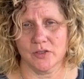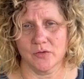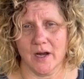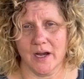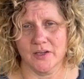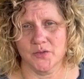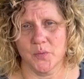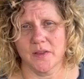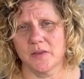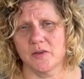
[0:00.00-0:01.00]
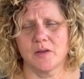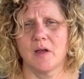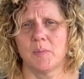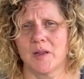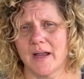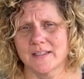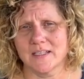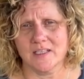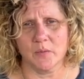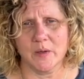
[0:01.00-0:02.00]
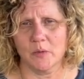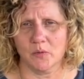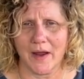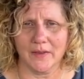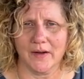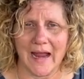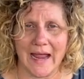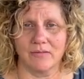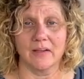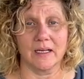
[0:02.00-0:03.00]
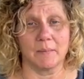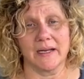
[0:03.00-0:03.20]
garage with appliances that we would rather have, like my